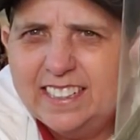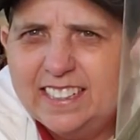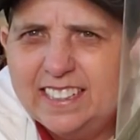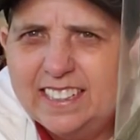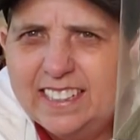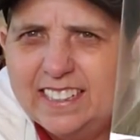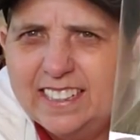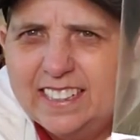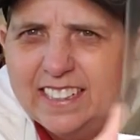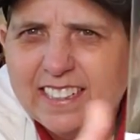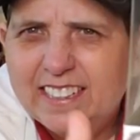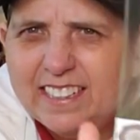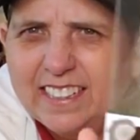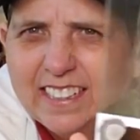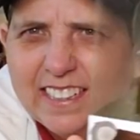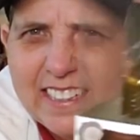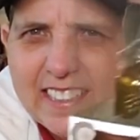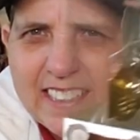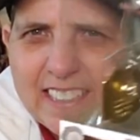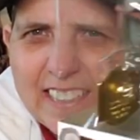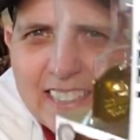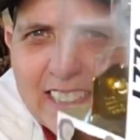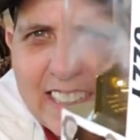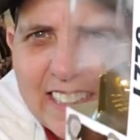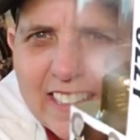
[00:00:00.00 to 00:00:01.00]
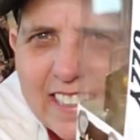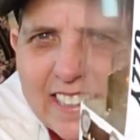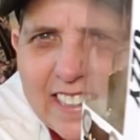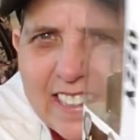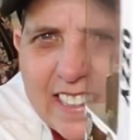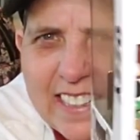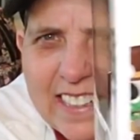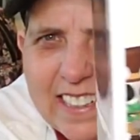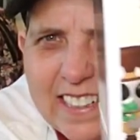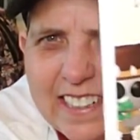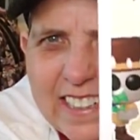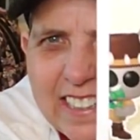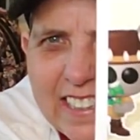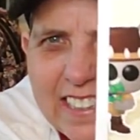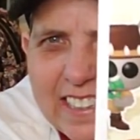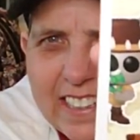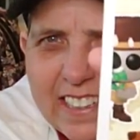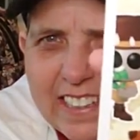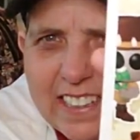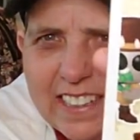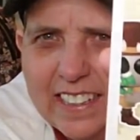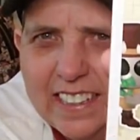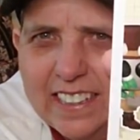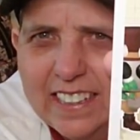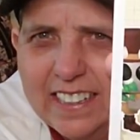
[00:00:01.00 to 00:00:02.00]

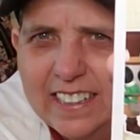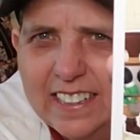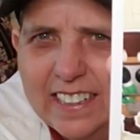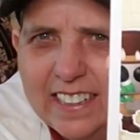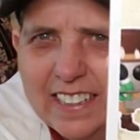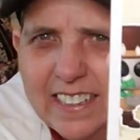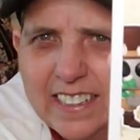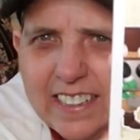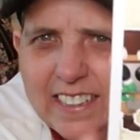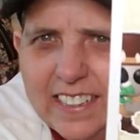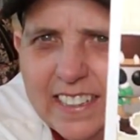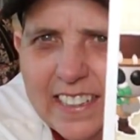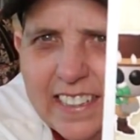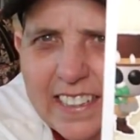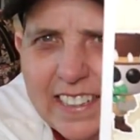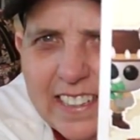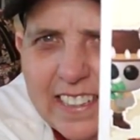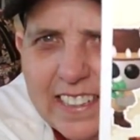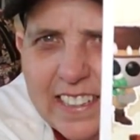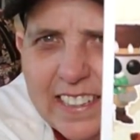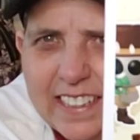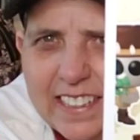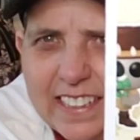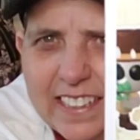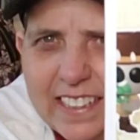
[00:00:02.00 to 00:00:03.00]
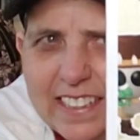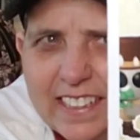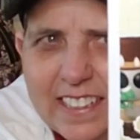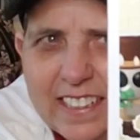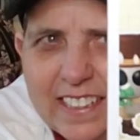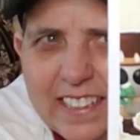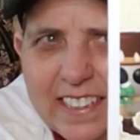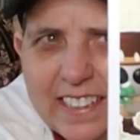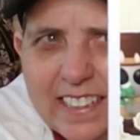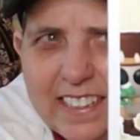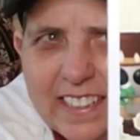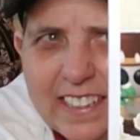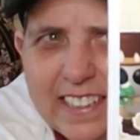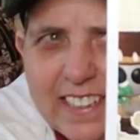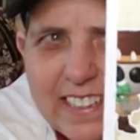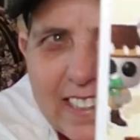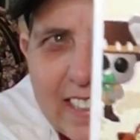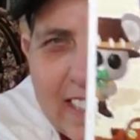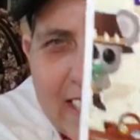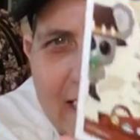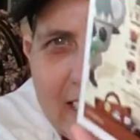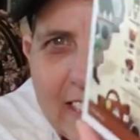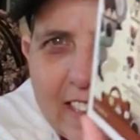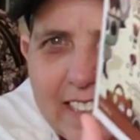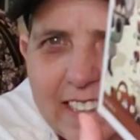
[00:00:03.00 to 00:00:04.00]

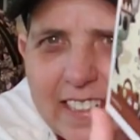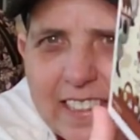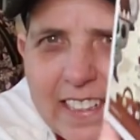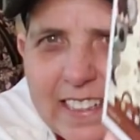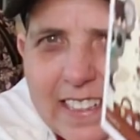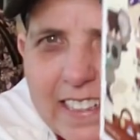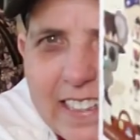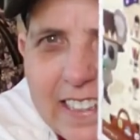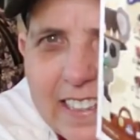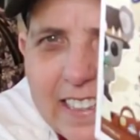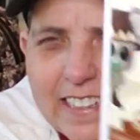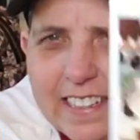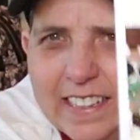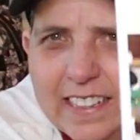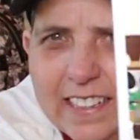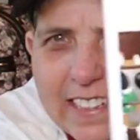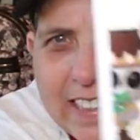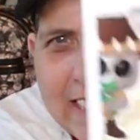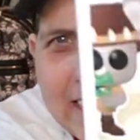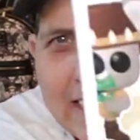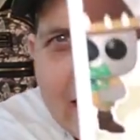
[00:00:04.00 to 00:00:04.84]
(silent)